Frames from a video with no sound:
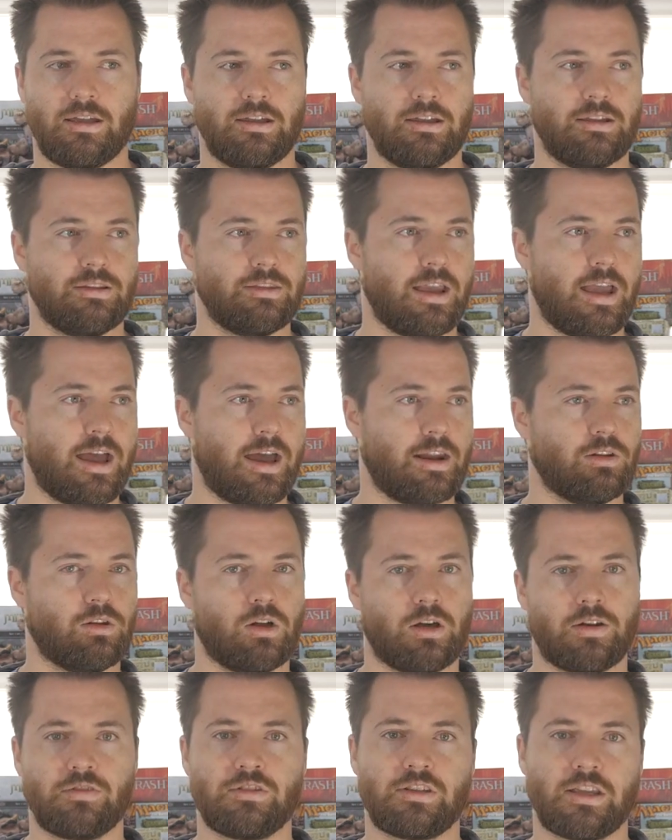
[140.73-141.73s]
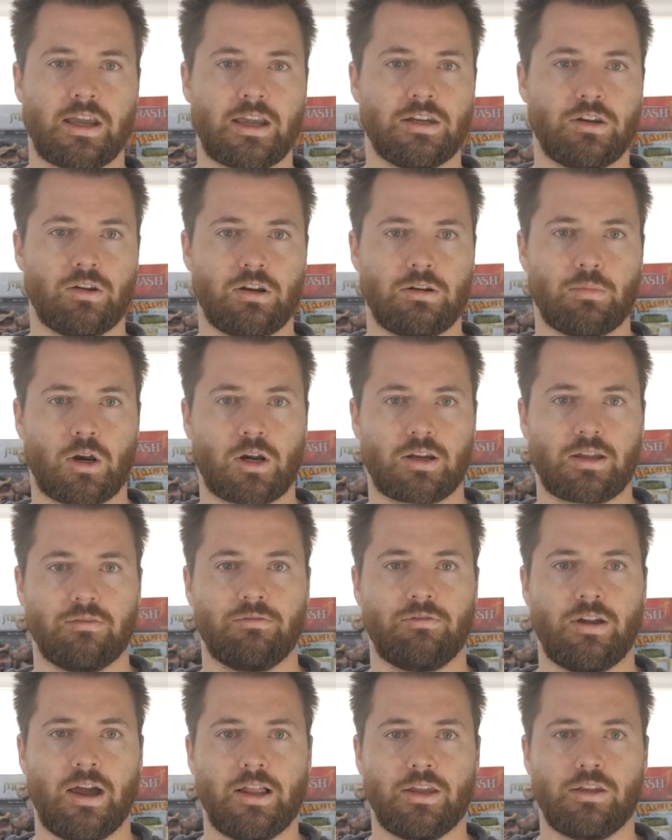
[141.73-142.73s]
and they had a lot of secondary market
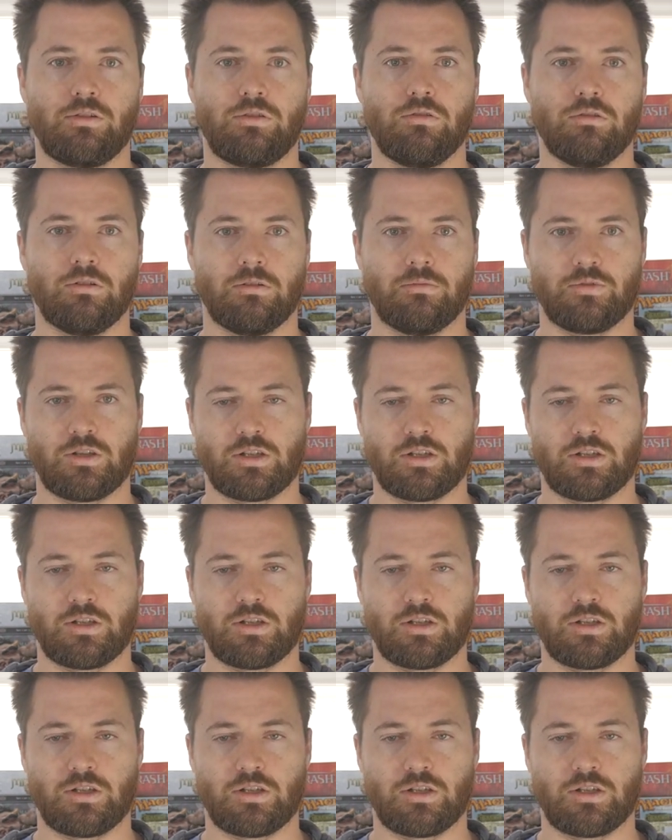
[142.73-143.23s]
value to them.